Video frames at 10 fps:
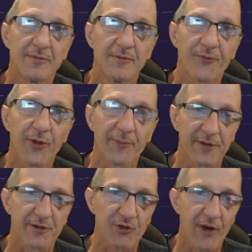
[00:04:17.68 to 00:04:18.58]
flip the
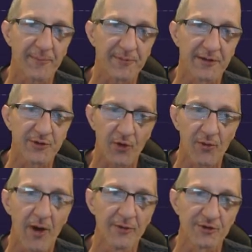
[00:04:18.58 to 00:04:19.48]
script and turn
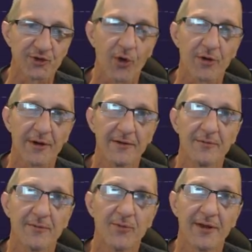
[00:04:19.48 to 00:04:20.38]
around and short it
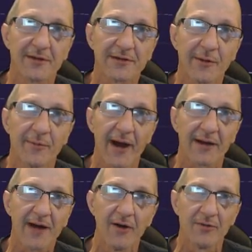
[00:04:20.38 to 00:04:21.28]
when it's coming back
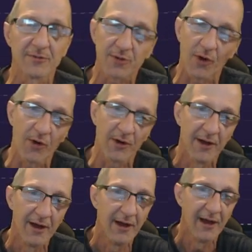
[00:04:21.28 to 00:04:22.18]
down. So
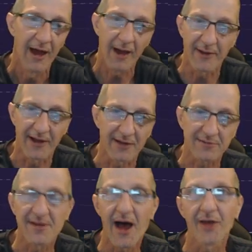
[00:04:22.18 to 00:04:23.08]
I mean, it's
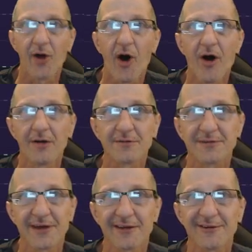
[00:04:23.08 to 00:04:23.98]
not all
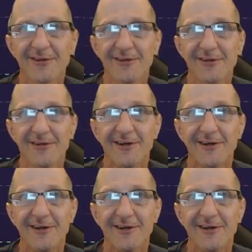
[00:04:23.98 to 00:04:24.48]
cynical